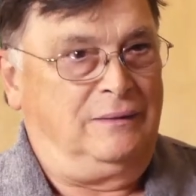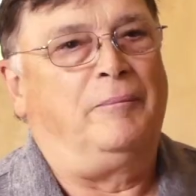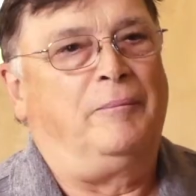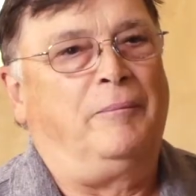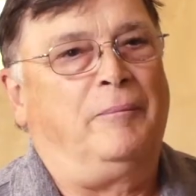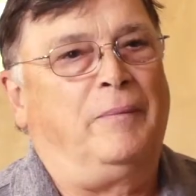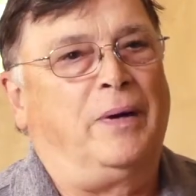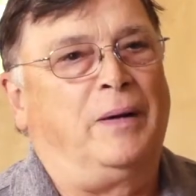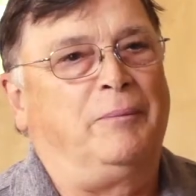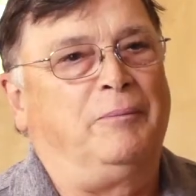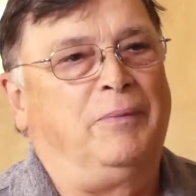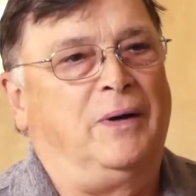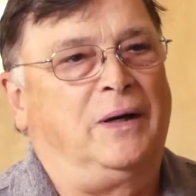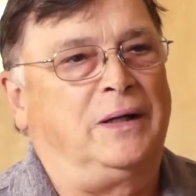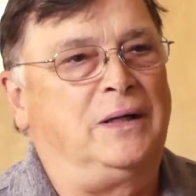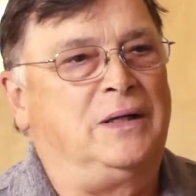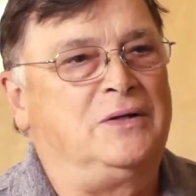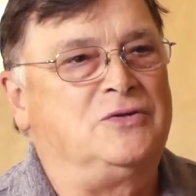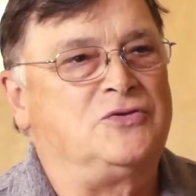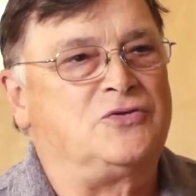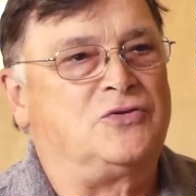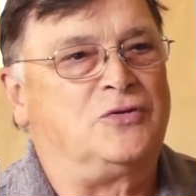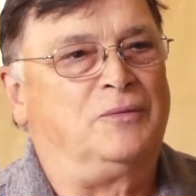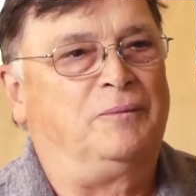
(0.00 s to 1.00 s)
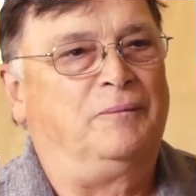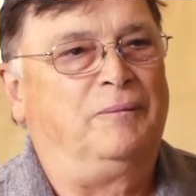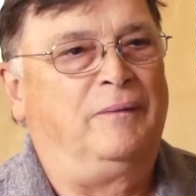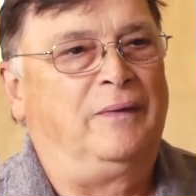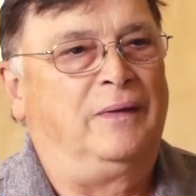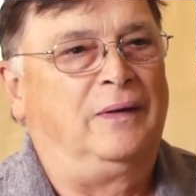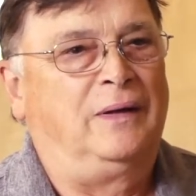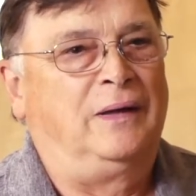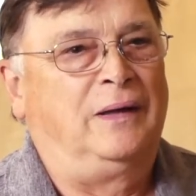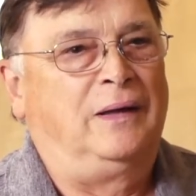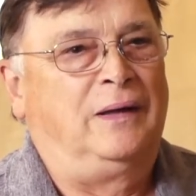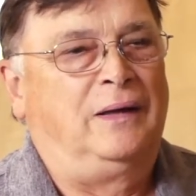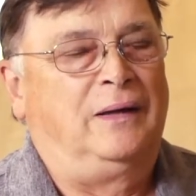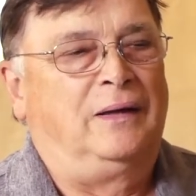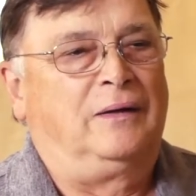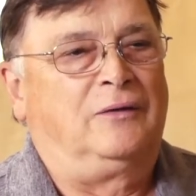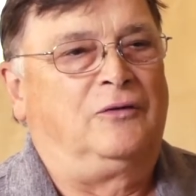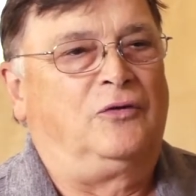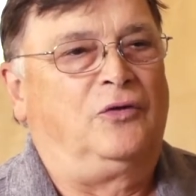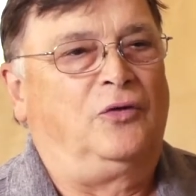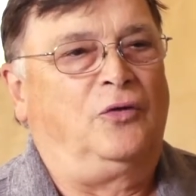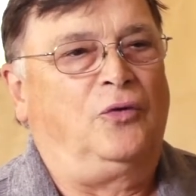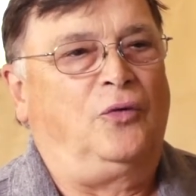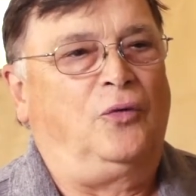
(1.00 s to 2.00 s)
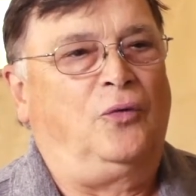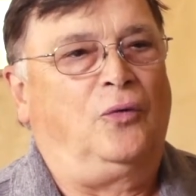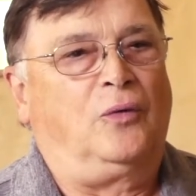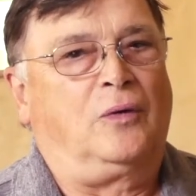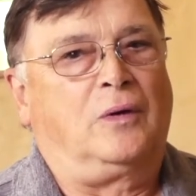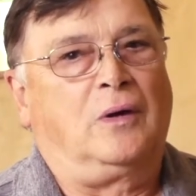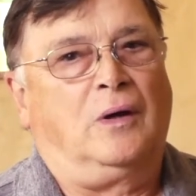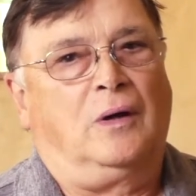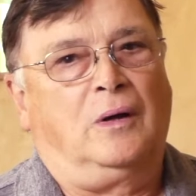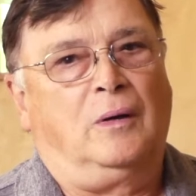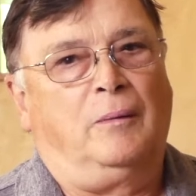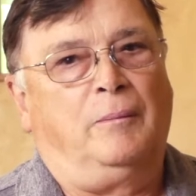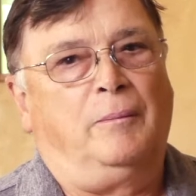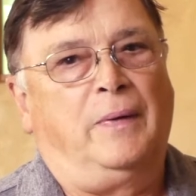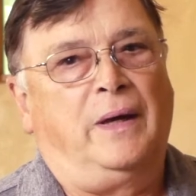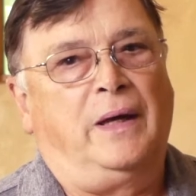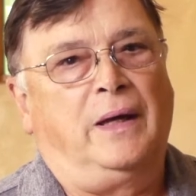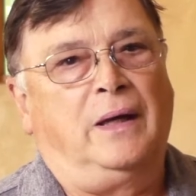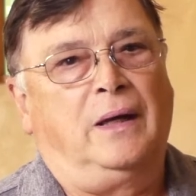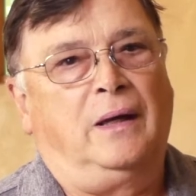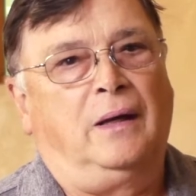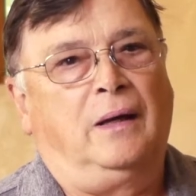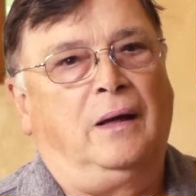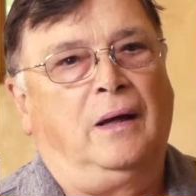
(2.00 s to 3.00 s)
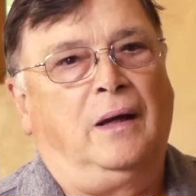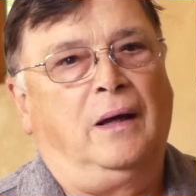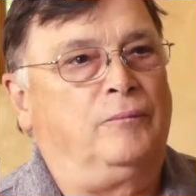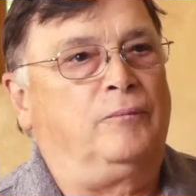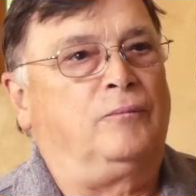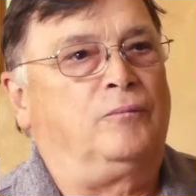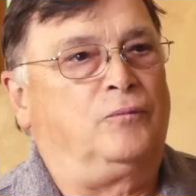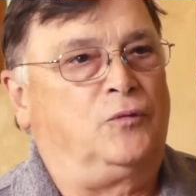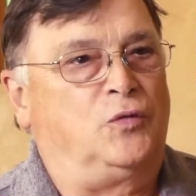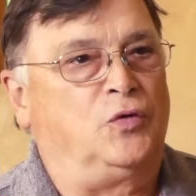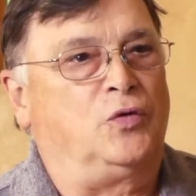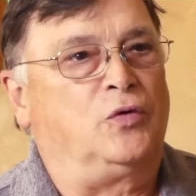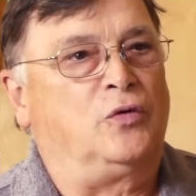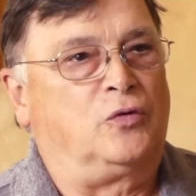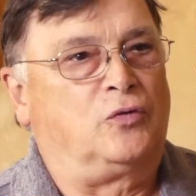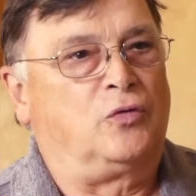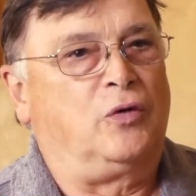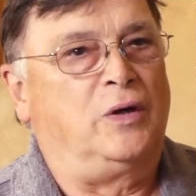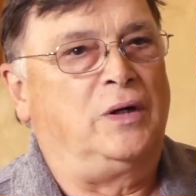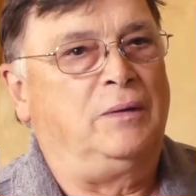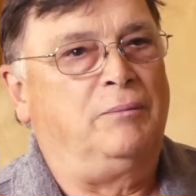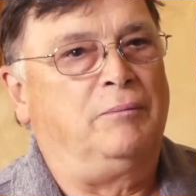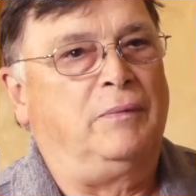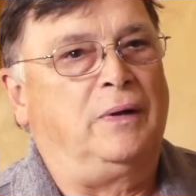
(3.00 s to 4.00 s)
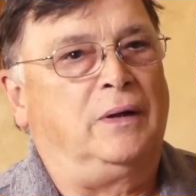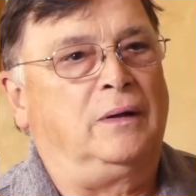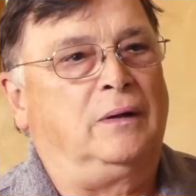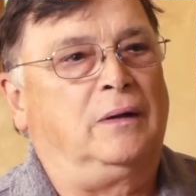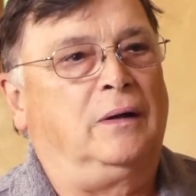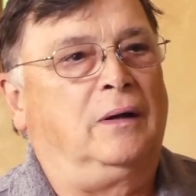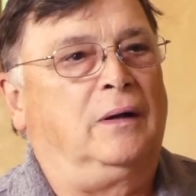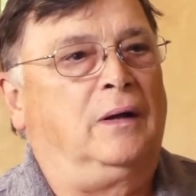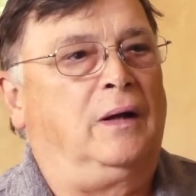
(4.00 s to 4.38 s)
my buddies to come and do the treatment.